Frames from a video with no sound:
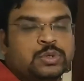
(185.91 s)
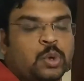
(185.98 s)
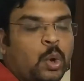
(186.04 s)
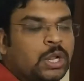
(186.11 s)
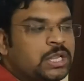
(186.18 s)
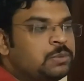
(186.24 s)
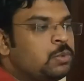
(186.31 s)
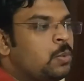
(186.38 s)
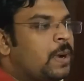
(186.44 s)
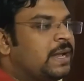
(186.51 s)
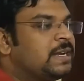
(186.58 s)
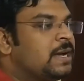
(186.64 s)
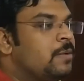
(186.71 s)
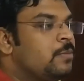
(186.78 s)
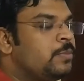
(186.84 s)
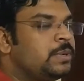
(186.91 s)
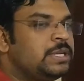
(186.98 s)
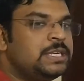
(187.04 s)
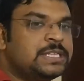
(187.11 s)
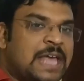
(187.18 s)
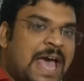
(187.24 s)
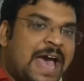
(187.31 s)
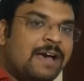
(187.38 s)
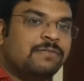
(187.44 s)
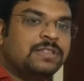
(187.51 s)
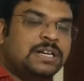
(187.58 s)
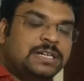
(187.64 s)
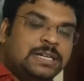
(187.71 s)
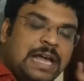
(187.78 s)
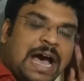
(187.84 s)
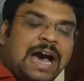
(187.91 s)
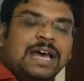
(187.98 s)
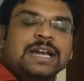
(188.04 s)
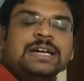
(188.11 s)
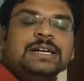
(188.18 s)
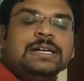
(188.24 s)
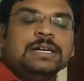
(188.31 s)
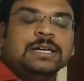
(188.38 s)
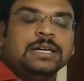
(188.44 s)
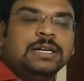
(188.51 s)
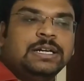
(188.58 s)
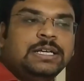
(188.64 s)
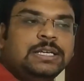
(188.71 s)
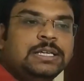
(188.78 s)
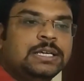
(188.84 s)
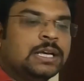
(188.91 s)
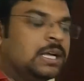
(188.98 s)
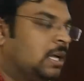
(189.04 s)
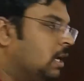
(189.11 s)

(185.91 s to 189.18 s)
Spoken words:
All the mobile companies have that R&D